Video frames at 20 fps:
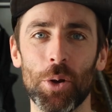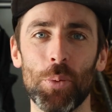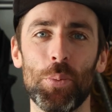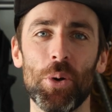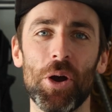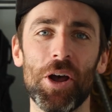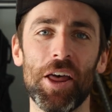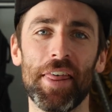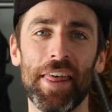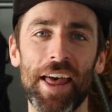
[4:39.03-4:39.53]

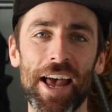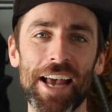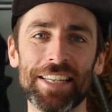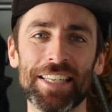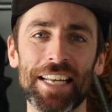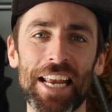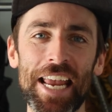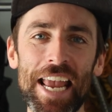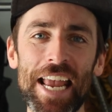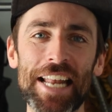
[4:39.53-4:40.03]
But
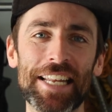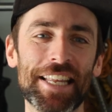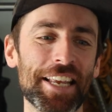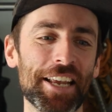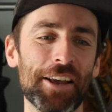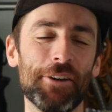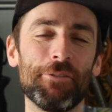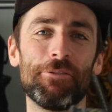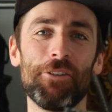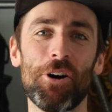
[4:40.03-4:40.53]
that's it,
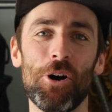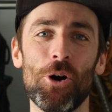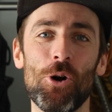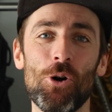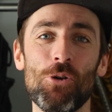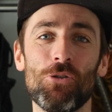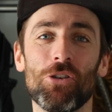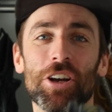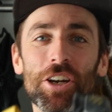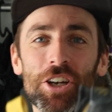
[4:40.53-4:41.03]
the
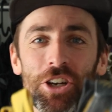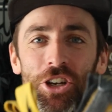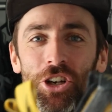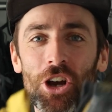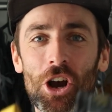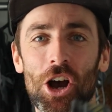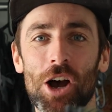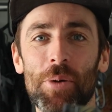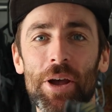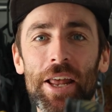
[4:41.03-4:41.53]
Evolv
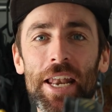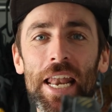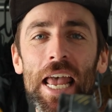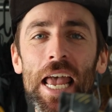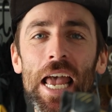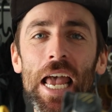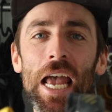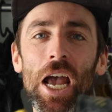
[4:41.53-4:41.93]
Shaman,